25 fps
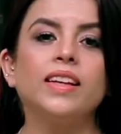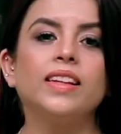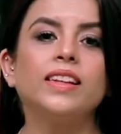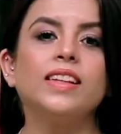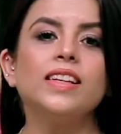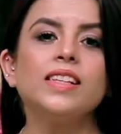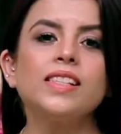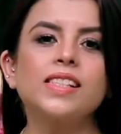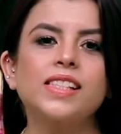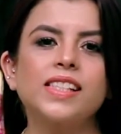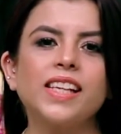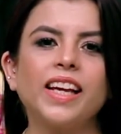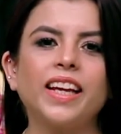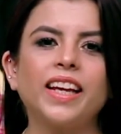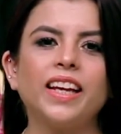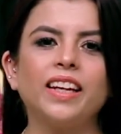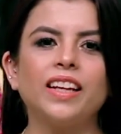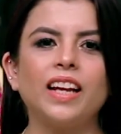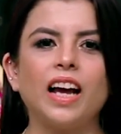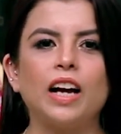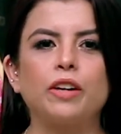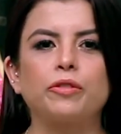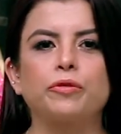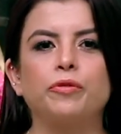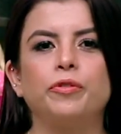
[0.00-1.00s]
The second
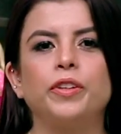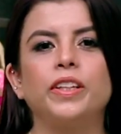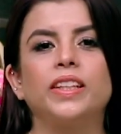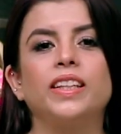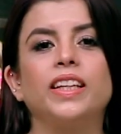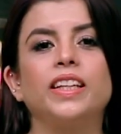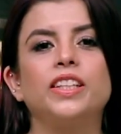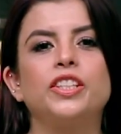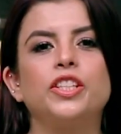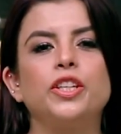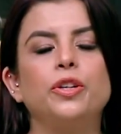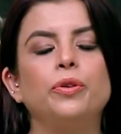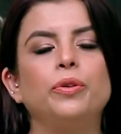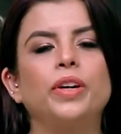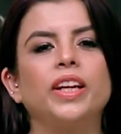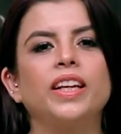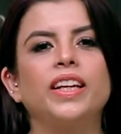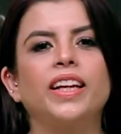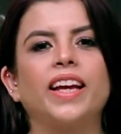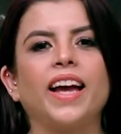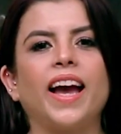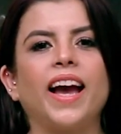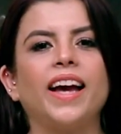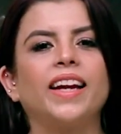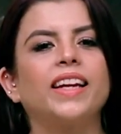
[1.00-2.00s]
outfit that you can
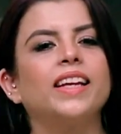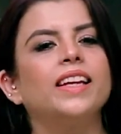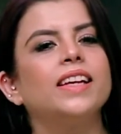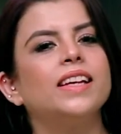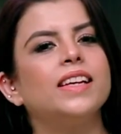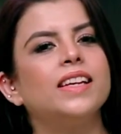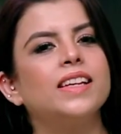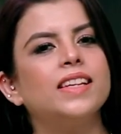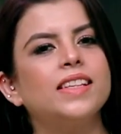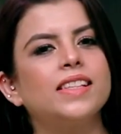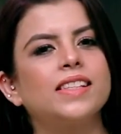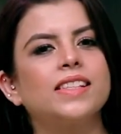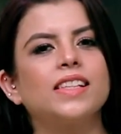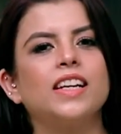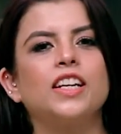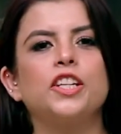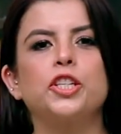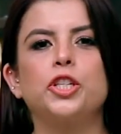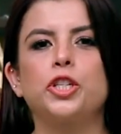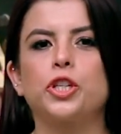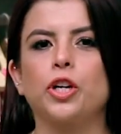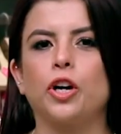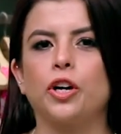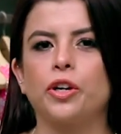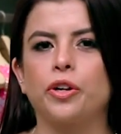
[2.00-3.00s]
carry is a
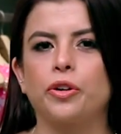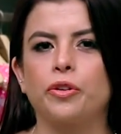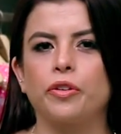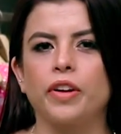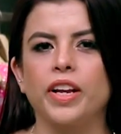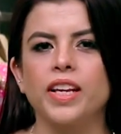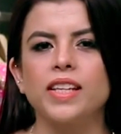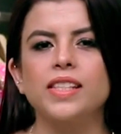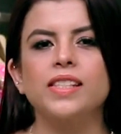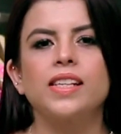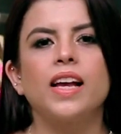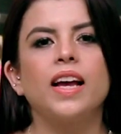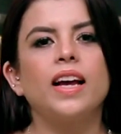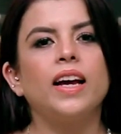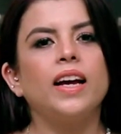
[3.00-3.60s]
short dress,